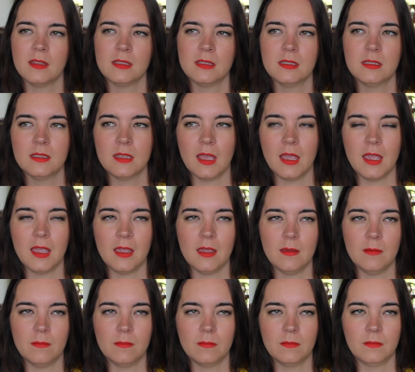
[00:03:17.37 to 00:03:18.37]
This is
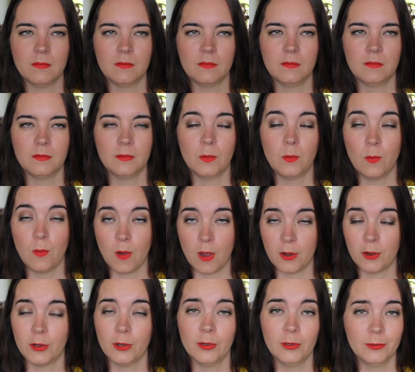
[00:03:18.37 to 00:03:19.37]
a
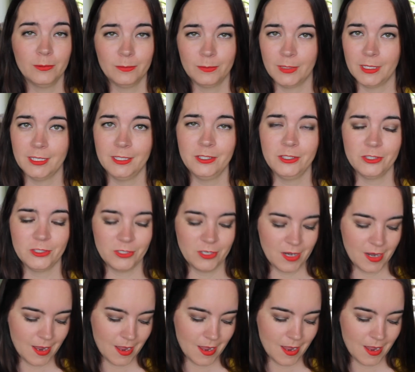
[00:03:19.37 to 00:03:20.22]
water blush.